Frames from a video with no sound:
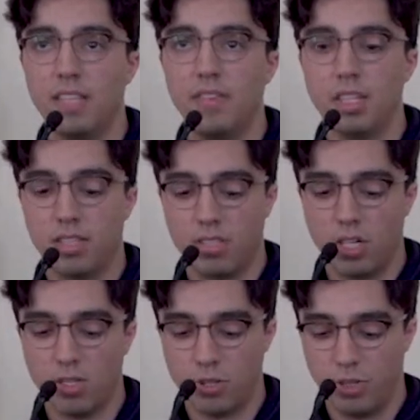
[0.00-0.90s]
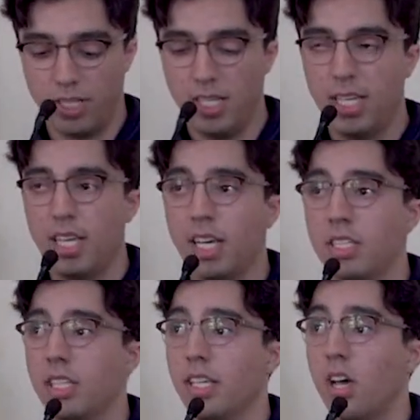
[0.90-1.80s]
living in this country
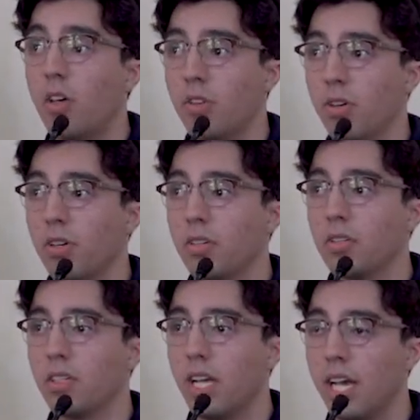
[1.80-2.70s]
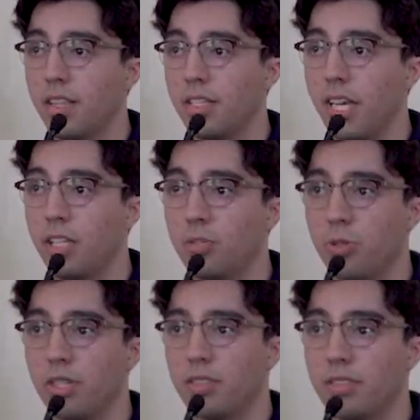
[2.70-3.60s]
into the other and the
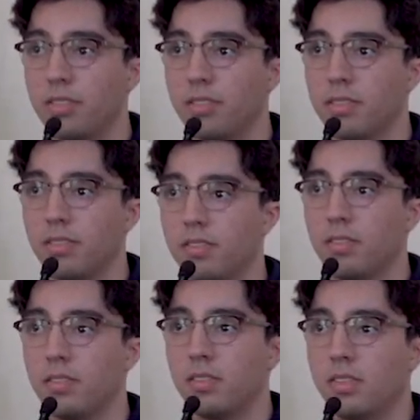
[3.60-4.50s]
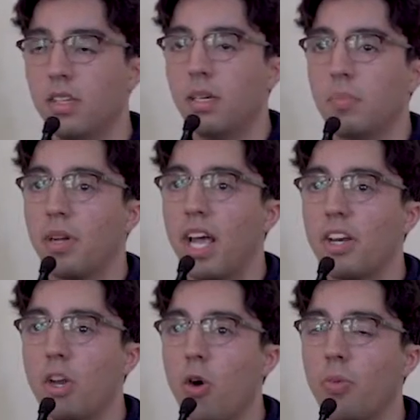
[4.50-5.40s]
dangerous. But I
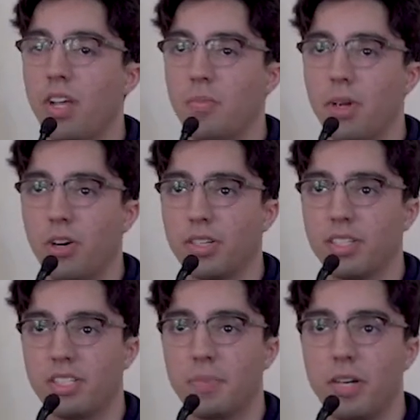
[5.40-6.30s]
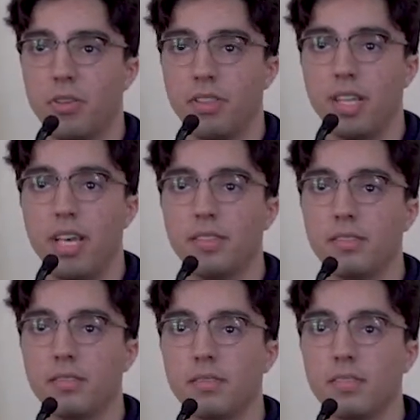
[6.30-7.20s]
know that America is better than that.
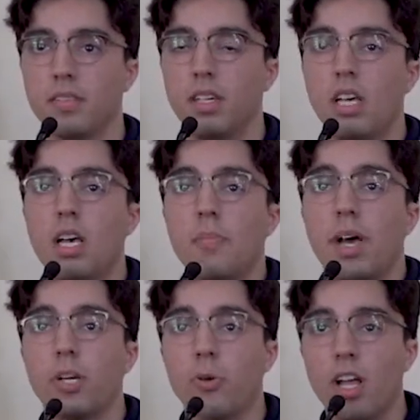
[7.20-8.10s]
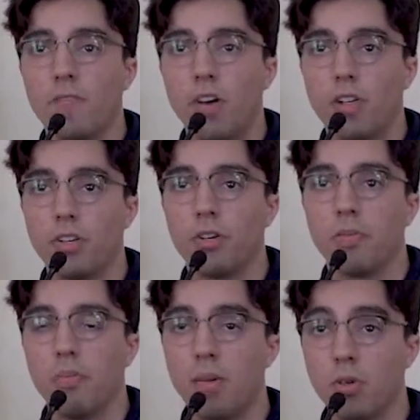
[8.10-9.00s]
My
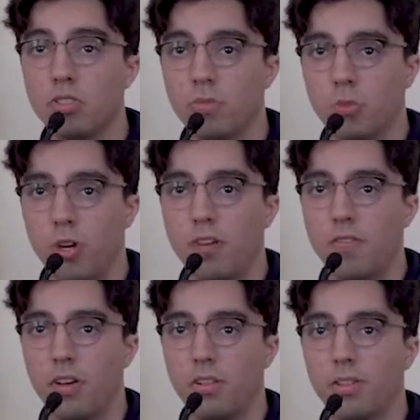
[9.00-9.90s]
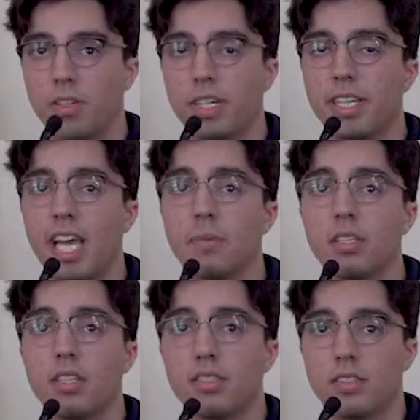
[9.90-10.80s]
grandfather, my Muslim grandfather, came
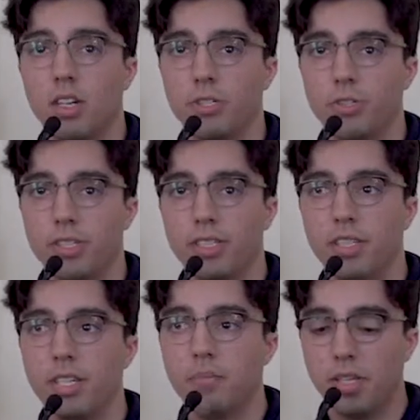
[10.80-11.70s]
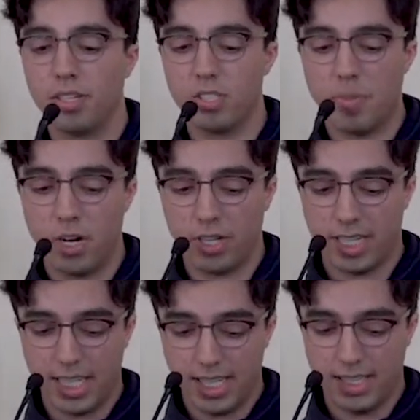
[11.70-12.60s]
to this country because America
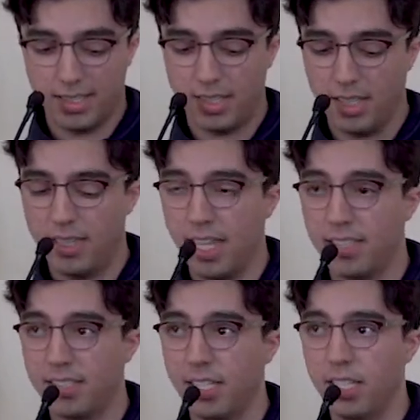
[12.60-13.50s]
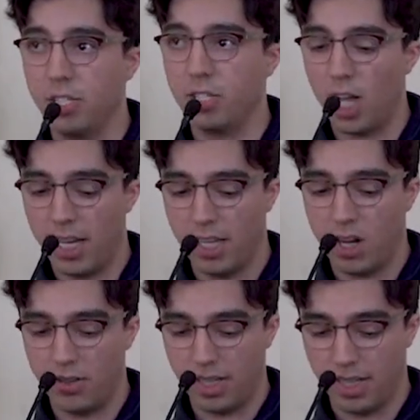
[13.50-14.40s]
is that city shining
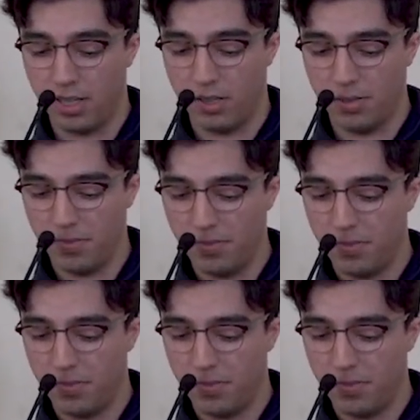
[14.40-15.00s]
on the hill.